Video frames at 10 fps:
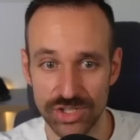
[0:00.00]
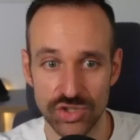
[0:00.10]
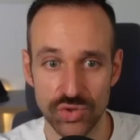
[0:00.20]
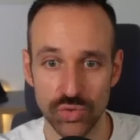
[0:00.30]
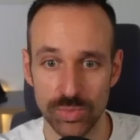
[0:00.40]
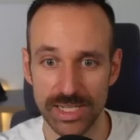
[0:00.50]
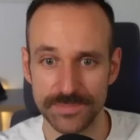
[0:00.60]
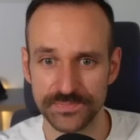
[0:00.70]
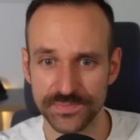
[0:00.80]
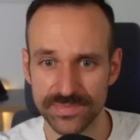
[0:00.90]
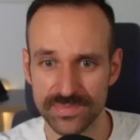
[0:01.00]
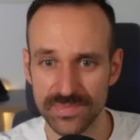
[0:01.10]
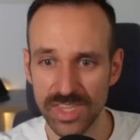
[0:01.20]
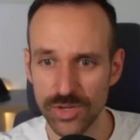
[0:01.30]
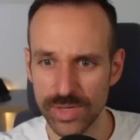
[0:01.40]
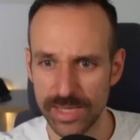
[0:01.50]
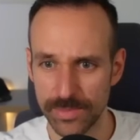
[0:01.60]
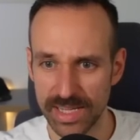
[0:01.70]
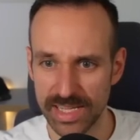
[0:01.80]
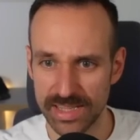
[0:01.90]
toolbar. Okay,
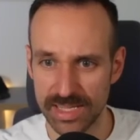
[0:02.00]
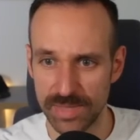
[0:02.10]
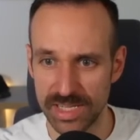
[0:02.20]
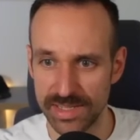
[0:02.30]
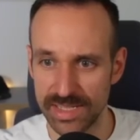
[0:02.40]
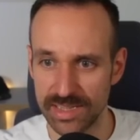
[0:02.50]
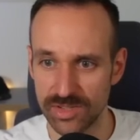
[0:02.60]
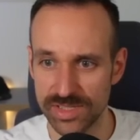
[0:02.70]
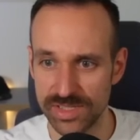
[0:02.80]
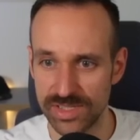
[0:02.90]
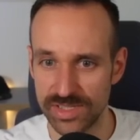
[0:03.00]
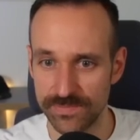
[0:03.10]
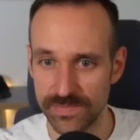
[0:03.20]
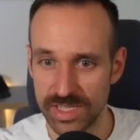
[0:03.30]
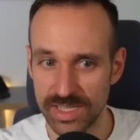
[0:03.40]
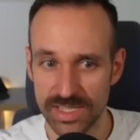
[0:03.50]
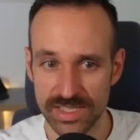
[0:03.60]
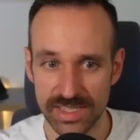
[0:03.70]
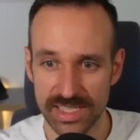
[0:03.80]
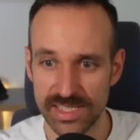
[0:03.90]
I got that button. That looks good. So
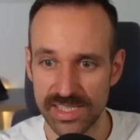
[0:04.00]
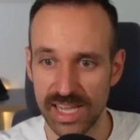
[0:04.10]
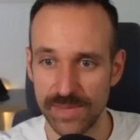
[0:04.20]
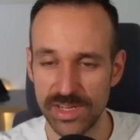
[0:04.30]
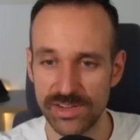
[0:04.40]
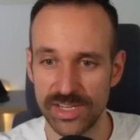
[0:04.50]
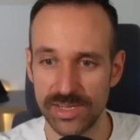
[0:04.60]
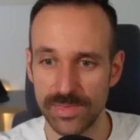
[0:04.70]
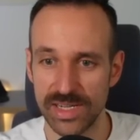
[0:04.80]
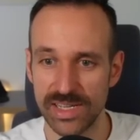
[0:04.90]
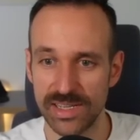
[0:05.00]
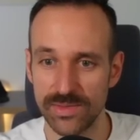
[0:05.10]
let's see. I'm here in my